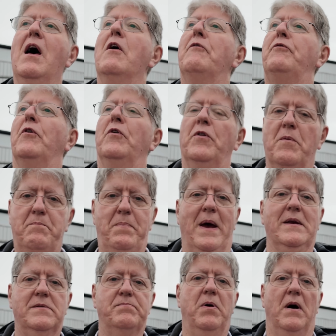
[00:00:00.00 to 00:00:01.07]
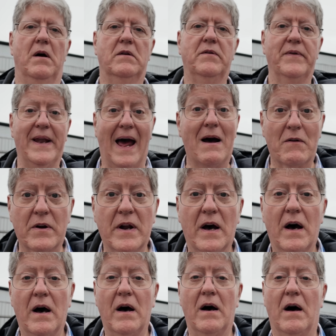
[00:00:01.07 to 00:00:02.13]
for the best part of an hour and a
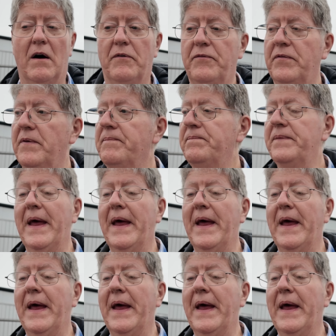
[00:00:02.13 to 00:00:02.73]
half.